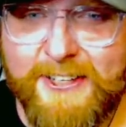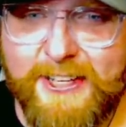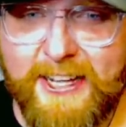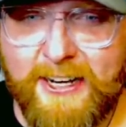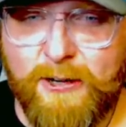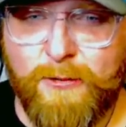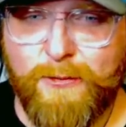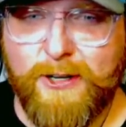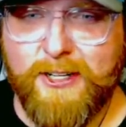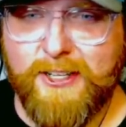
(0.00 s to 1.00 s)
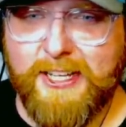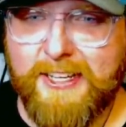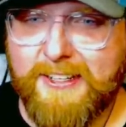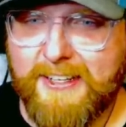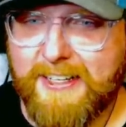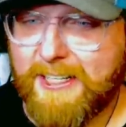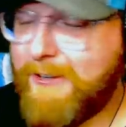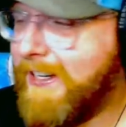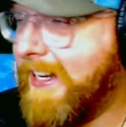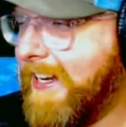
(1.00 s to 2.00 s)
They are really
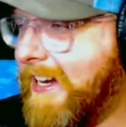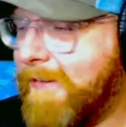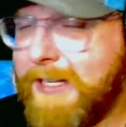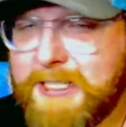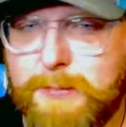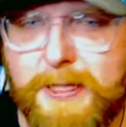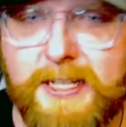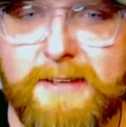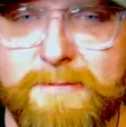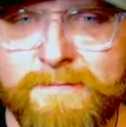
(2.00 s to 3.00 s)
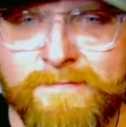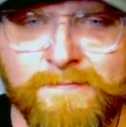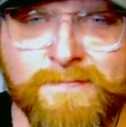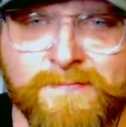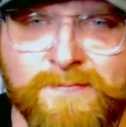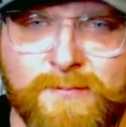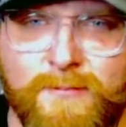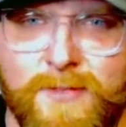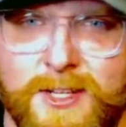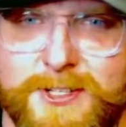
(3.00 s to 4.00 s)
going at a high rate of speed.
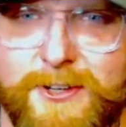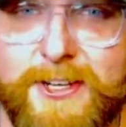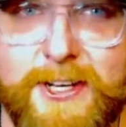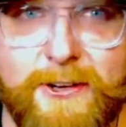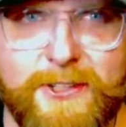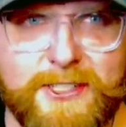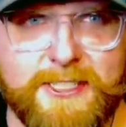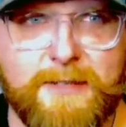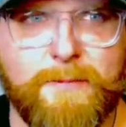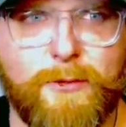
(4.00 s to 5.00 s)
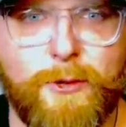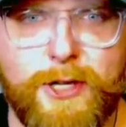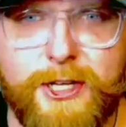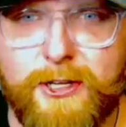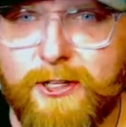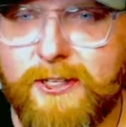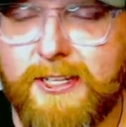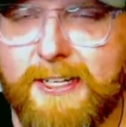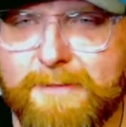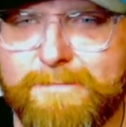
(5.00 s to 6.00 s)
So you know there's some real
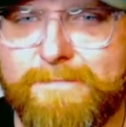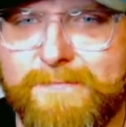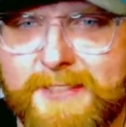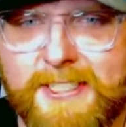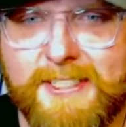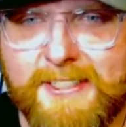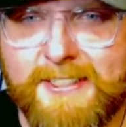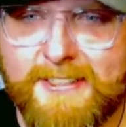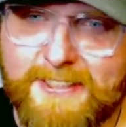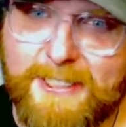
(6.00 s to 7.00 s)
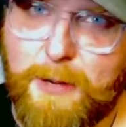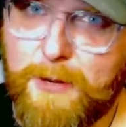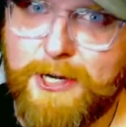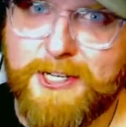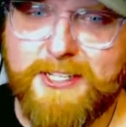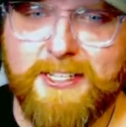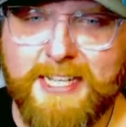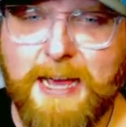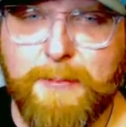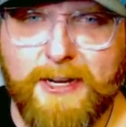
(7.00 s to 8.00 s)
emergencies
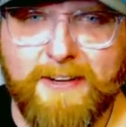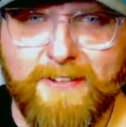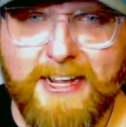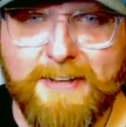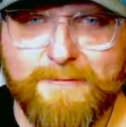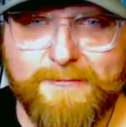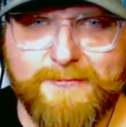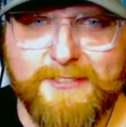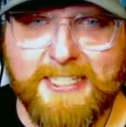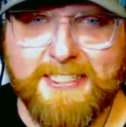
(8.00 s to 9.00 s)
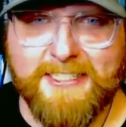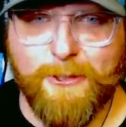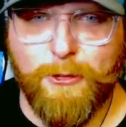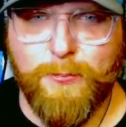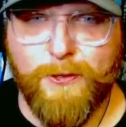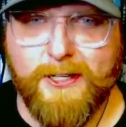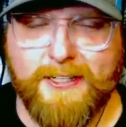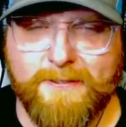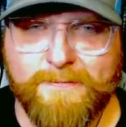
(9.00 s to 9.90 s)
happening, right? That's the whole point.